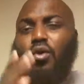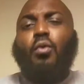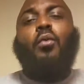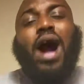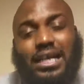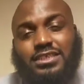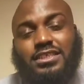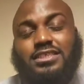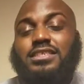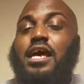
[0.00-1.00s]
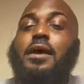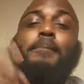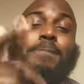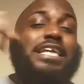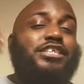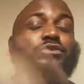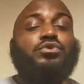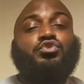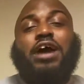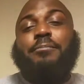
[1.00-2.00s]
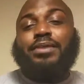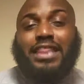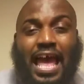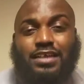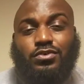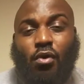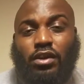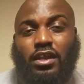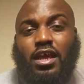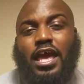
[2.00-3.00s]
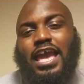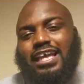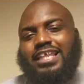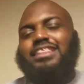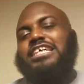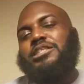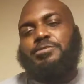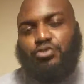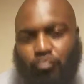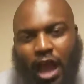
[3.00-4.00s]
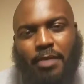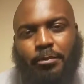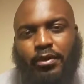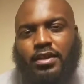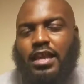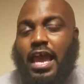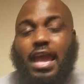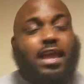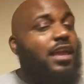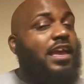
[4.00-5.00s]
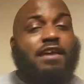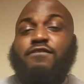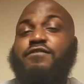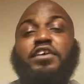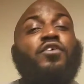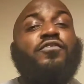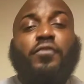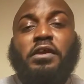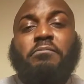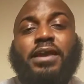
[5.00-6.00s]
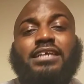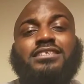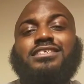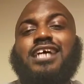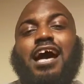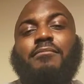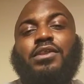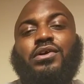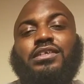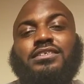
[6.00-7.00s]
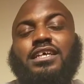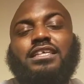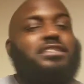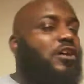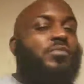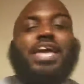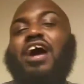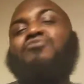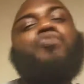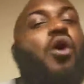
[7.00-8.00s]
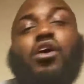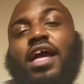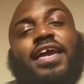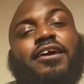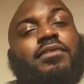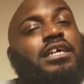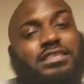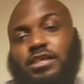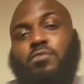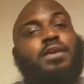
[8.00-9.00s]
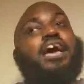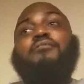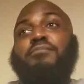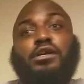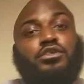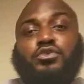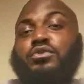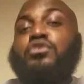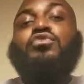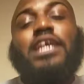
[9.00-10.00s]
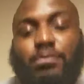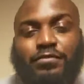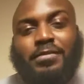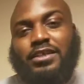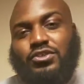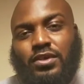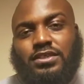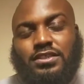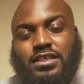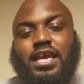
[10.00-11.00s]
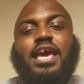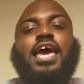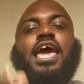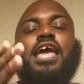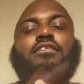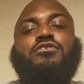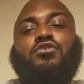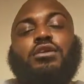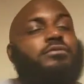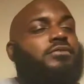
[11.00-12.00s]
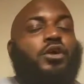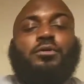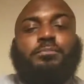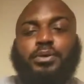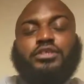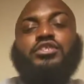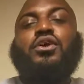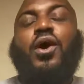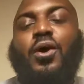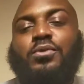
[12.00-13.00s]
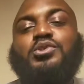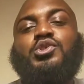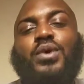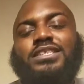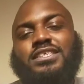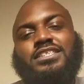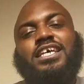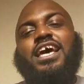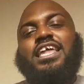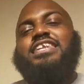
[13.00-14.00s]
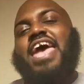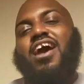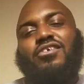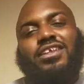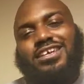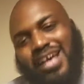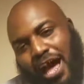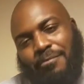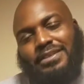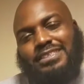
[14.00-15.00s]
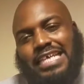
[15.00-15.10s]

watching this. Make sure you drop a like on it and click that subscribe button. Hey, and feel free, man, to comment on this. Tell me how wrong I am. Tell me how much you agree with my choices. And you can, you know, put your own choices down in the comment